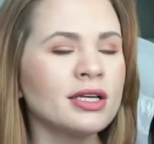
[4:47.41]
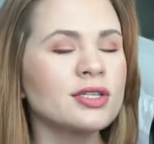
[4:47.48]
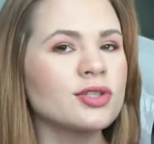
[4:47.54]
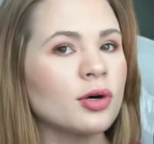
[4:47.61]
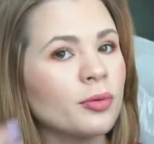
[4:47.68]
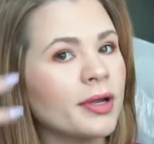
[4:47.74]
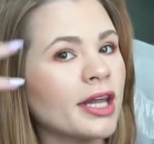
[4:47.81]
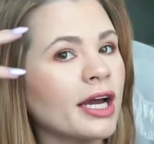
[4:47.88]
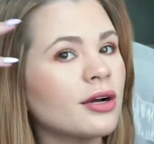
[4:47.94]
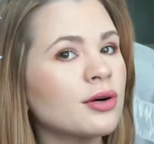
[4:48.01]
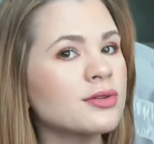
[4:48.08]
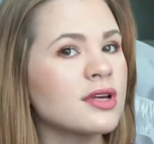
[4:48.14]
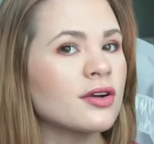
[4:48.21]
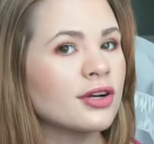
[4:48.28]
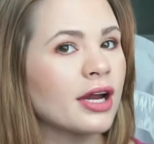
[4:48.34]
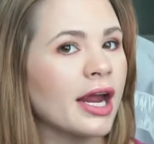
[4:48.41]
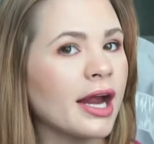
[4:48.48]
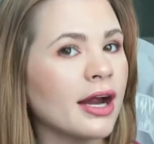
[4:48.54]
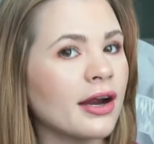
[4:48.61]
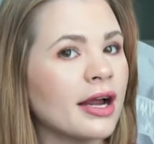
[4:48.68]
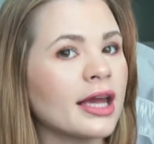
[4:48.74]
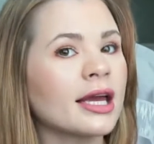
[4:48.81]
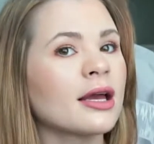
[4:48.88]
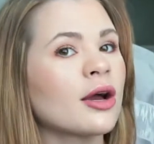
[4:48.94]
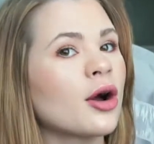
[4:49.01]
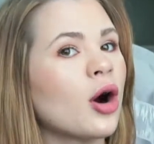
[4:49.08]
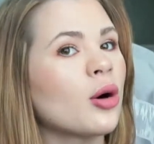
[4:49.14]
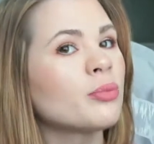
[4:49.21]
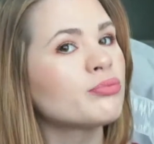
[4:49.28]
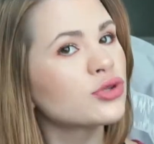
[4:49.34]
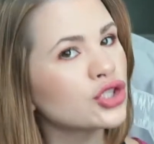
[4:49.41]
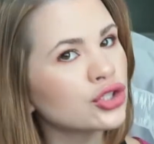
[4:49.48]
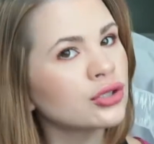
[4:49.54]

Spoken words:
So when that goes on your hair, it can go